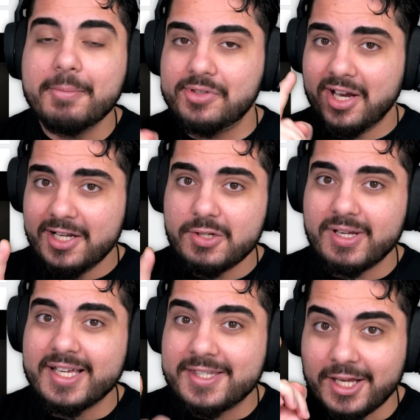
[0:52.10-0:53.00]
telling you
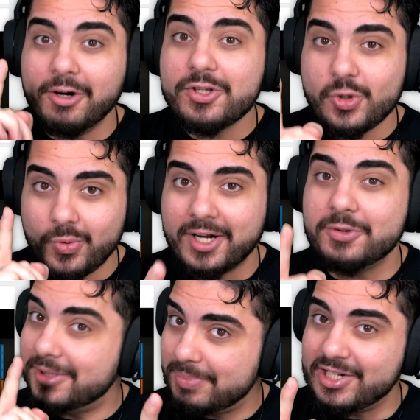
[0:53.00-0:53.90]
guys, they also want to do
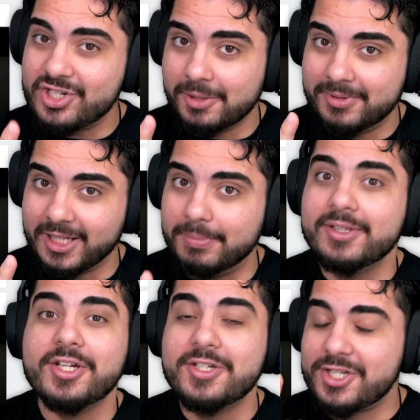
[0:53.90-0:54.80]
the beach update, but
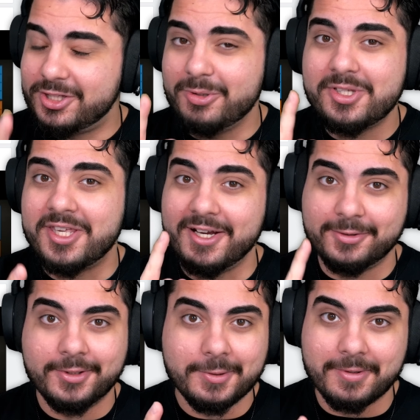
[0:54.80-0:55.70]
they're just too scared to do